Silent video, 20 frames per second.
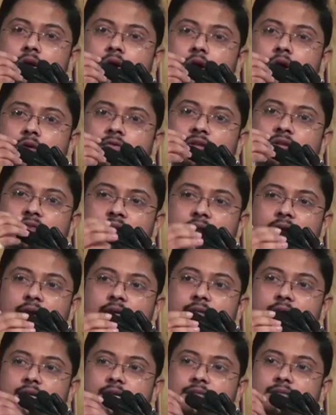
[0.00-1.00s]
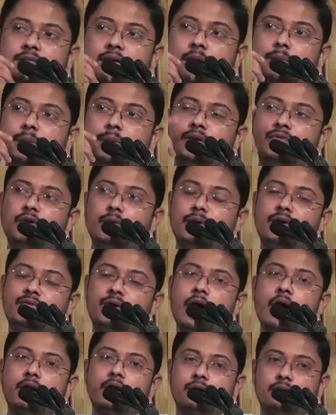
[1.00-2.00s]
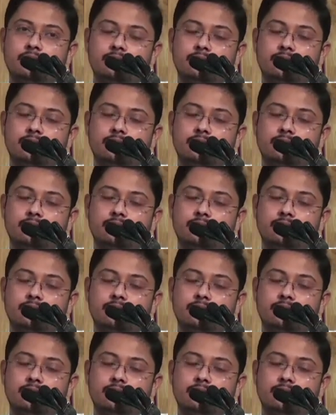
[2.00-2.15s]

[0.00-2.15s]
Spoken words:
of a threat that is coming from afar.